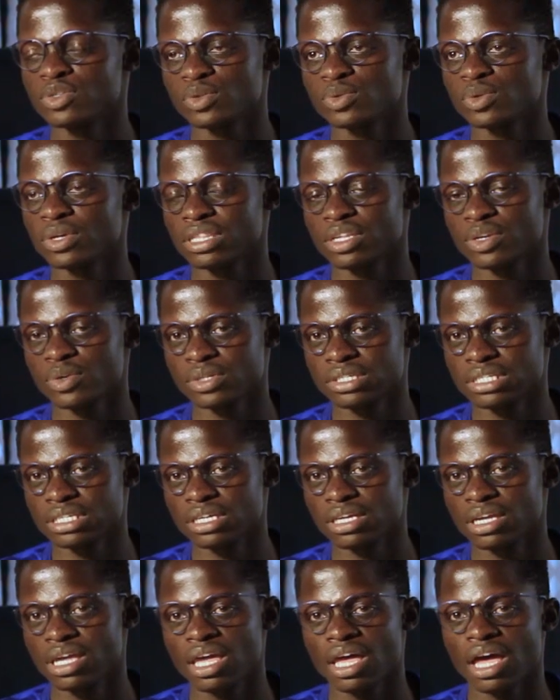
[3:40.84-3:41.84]
not worth noting.
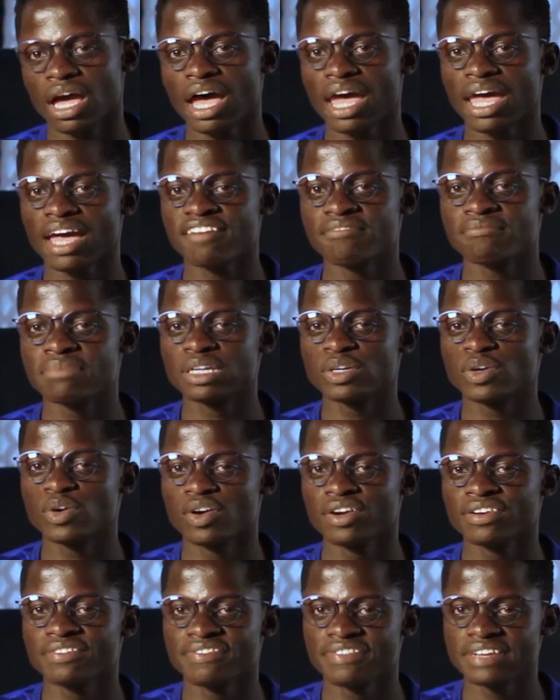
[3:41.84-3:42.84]
I have been
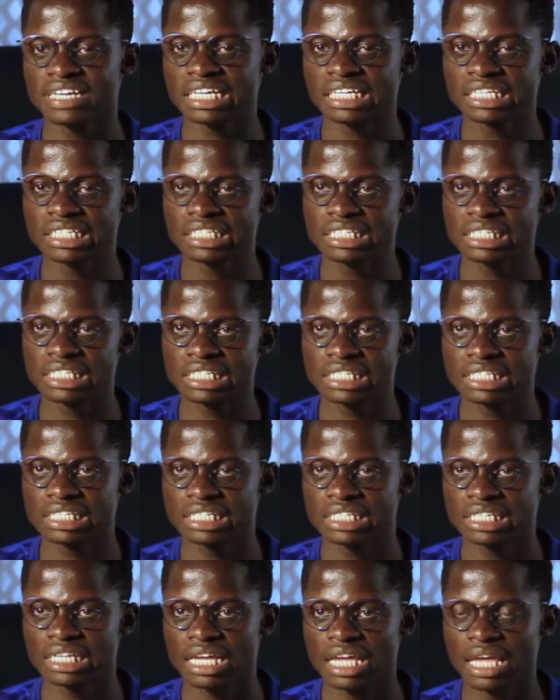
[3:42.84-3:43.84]
confident,
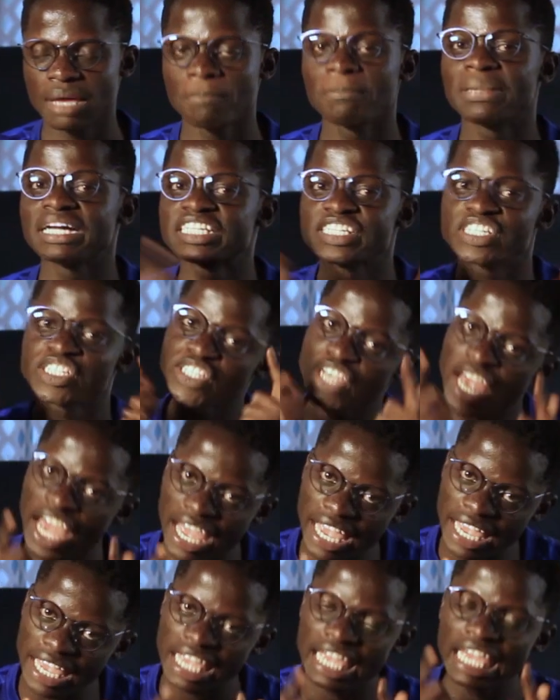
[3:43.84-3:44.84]
but
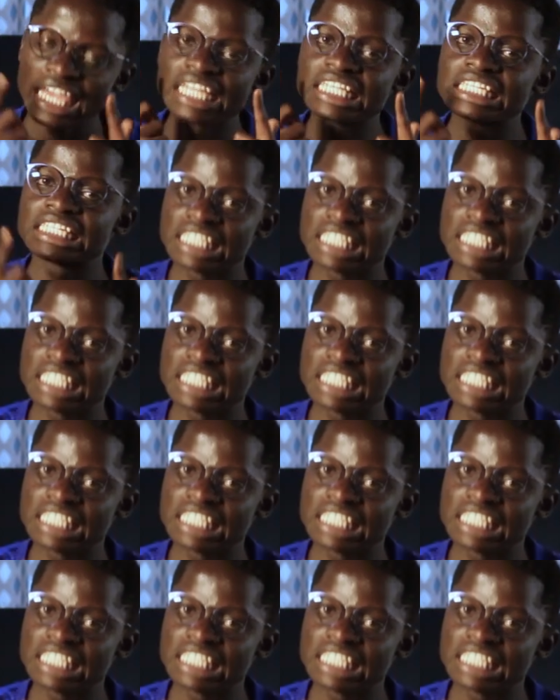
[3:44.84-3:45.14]
shy and